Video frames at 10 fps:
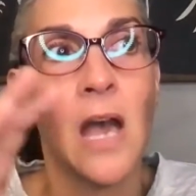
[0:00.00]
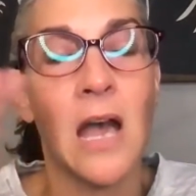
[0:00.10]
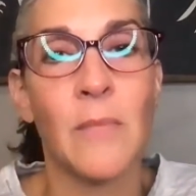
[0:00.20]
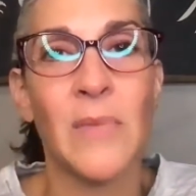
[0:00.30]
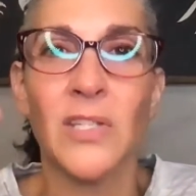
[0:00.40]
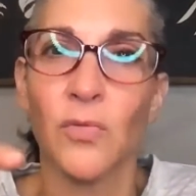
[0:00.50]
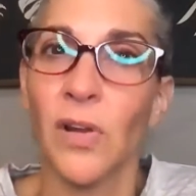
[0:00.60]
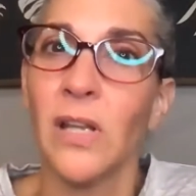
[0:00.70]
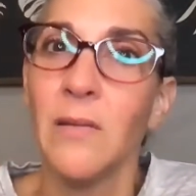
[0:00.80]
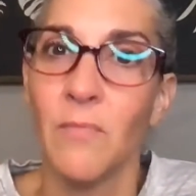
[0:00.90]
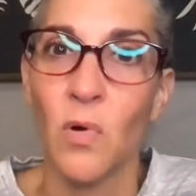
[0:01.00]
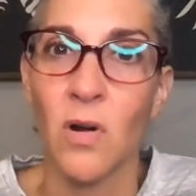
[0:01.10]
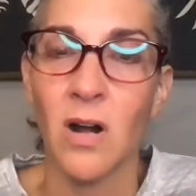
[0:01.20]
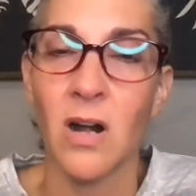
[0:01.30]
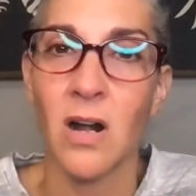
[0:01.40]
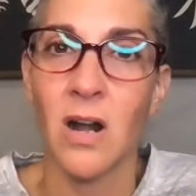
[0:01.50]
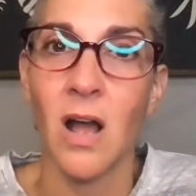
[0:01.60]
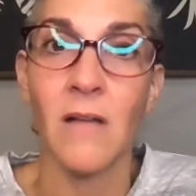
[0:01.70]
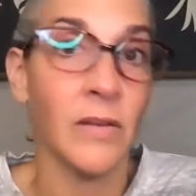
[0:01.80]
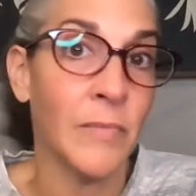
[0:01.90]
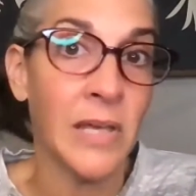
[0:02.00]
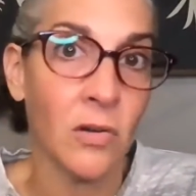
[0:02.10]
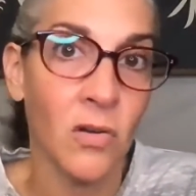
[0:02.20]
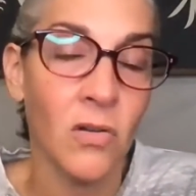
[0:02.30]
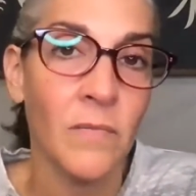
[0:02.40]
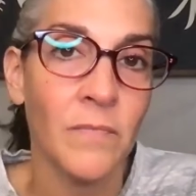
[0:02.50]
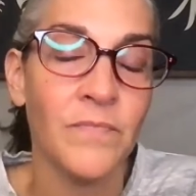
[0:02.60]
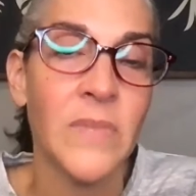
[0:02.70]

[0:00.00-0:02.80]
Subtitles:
is really more of a middle